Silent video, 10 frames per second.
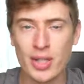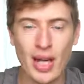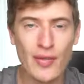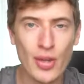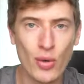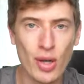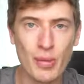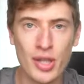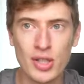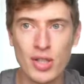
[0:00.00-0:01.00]
It's kind of annoying
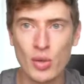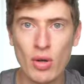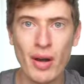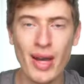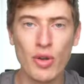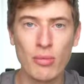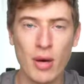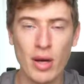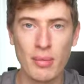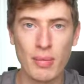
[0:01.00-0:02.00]
because you can't get on the
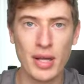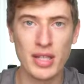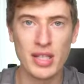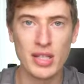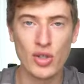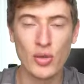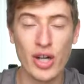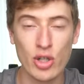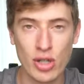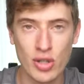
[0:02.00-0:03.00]
marketplace until you
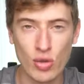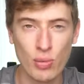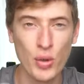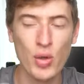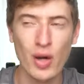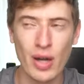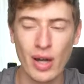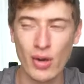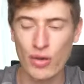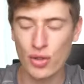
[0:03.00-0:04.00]
get a trust score, but you can't
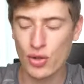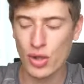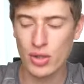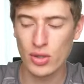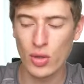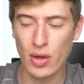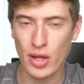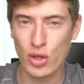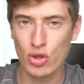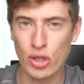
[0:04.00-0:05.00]
get
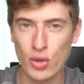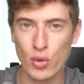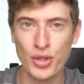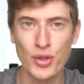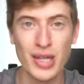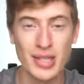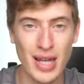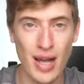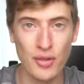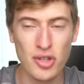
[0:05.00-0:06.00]
a good trust score until you get
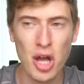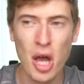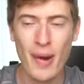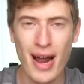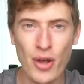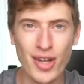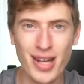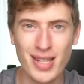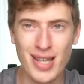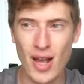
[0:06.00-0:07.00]
sales. But how are you
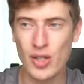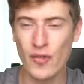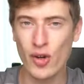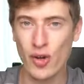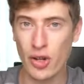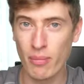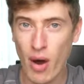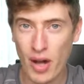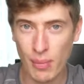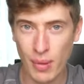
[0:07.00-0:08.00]
going to get sales if you're not on the
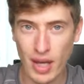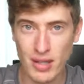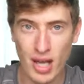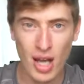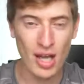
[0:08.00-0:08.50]
marketplace?